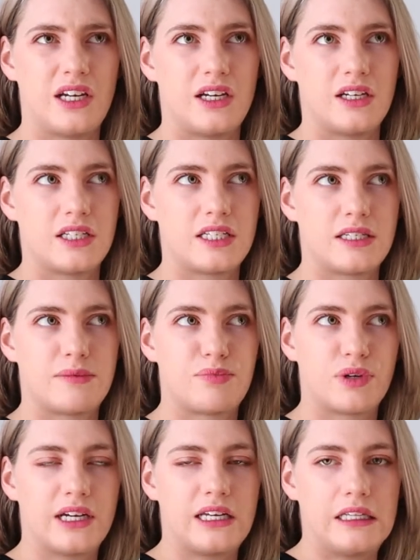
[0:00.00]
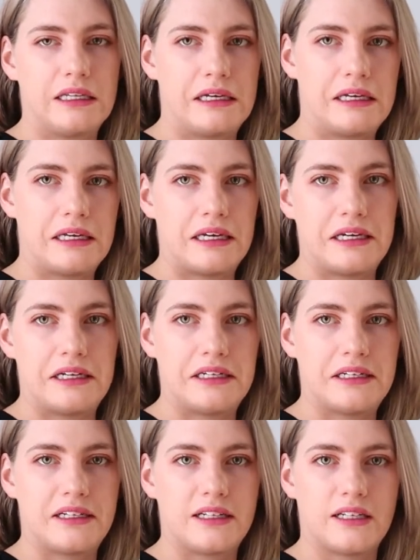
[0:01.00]
sprinkling
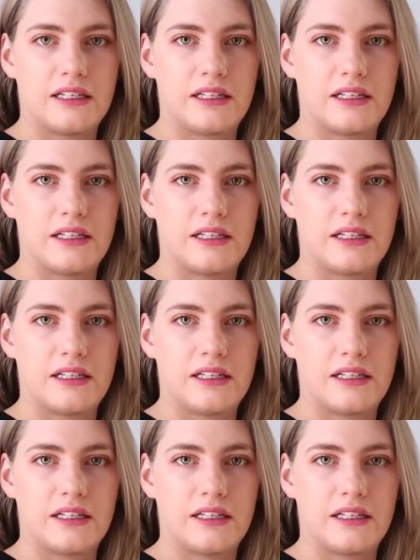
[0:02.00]
in